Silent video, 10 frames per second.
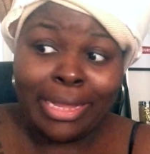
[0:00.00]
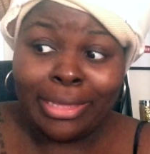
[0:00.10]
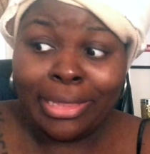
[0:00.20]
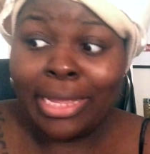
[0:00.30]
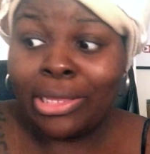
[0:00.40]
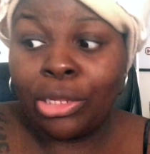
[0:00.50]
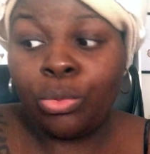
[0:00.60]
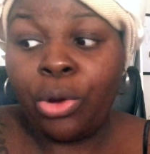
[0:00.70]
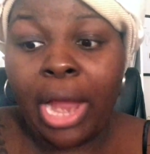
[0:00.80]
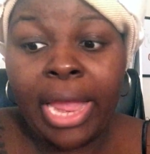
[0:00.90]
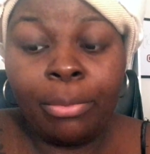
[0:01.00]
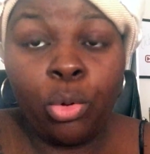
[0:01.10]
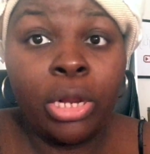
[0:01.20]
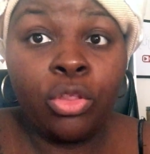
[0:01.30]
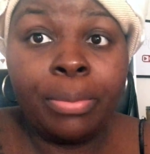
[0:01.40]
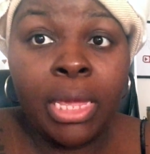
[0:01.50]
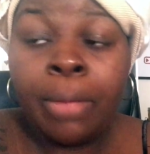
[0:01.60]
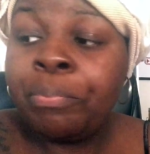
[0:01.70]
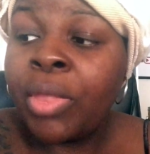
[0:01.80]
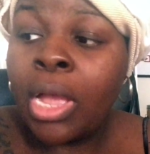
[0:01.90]
that's that's just where I am going to be
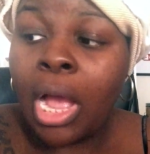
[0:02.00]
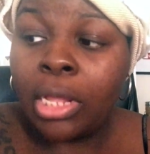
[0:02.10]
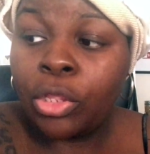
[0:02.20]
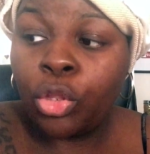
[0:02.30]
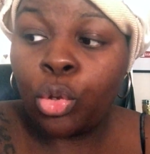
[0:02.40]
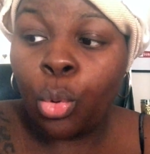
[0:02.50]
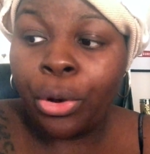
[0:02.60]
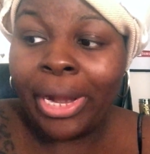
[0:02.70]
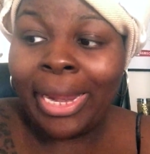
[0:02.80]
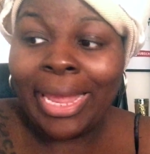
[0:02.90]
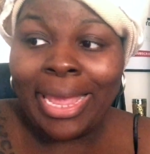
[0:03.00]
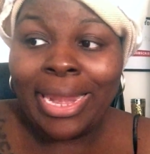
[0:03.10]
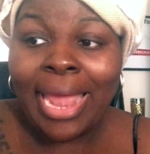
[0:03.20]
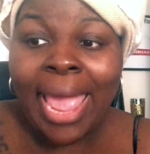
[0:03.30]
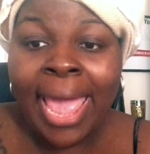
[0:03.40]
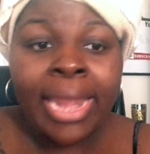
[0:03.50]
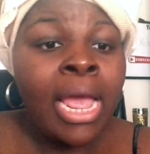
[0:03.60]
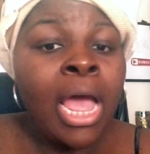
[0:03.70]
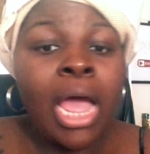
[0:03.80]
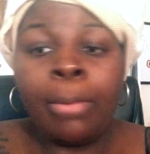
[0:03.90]
uh, storing it at.
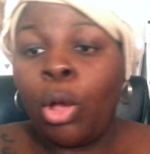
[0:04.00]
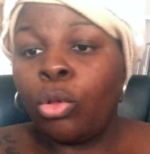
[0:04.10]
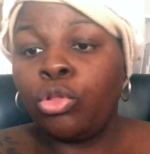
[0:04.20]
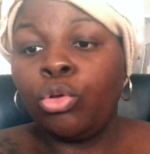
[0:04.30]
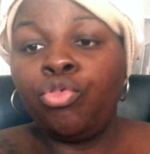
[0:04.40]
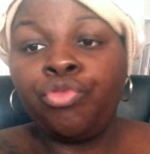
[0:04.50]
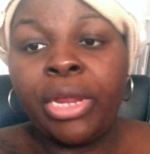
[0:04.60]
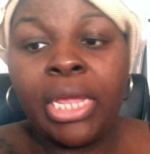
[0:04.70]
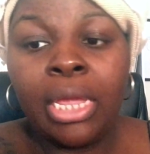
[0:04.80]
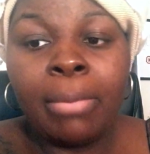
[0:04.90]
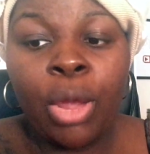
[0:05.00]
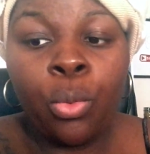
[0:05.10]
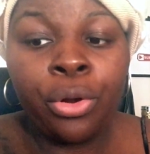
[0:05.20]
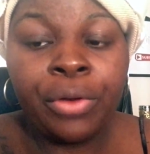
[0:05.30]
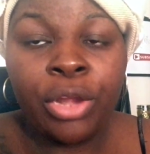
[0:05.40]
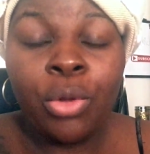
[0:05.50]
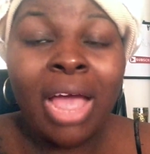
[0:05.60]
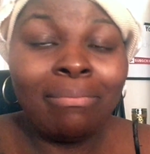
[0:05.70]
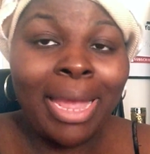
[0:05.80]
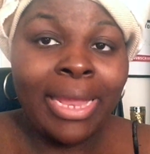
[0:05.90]
I'm also drinking my water. I do
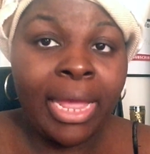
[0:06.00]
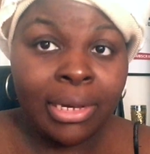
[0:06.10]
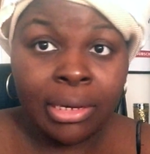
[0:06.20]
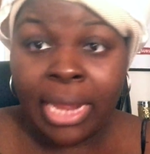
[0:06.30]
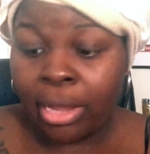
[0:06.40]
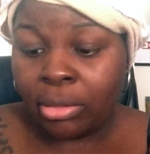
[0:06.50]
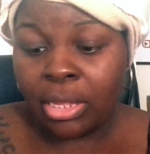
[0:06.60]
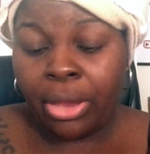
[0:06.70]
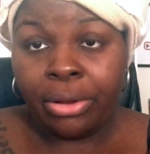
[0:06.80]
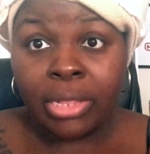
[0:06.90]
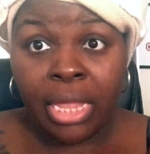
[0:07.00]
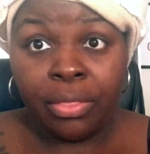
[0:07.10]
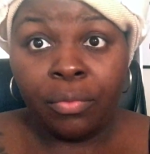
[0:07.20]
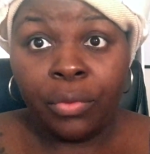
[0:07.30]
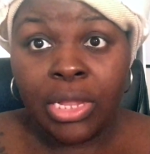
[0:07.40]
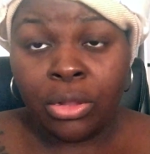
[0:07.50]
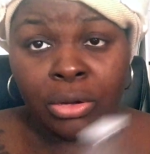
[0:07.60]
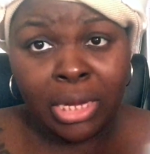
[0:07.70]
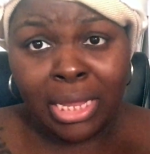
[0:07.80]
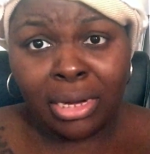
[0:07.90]
have my gallon downstairs in the
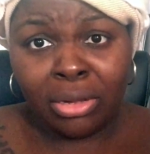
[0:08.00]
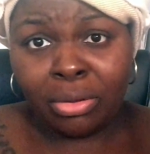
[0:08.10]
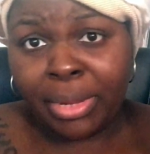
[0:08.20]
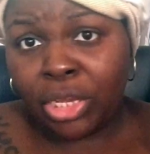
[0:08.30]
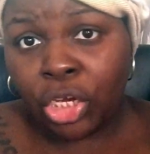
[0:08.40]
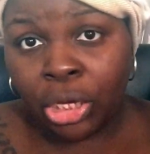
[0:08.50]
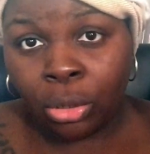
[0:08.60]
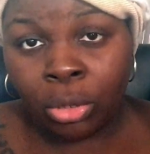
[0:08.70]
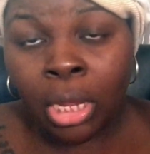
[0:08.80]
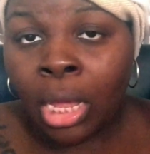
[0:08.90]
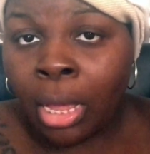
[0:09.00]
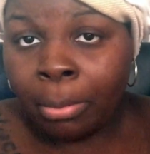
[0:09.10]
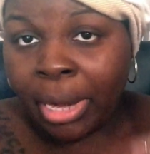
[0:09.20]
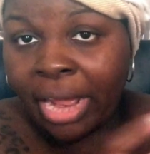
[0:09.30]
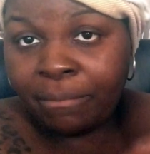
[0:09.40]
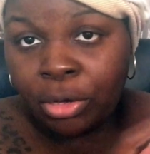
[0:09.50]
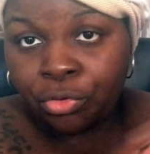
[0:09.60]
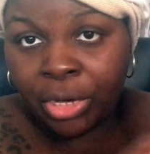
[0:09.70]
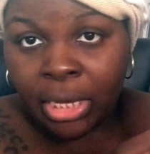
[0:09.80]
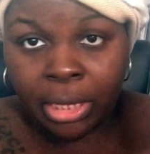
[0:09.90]
freezer to get a little bit chilled, but I've been
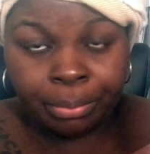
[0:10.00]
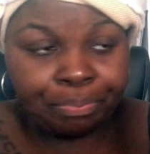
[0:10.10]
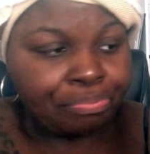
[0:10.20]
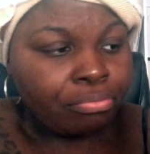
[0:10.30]
drinking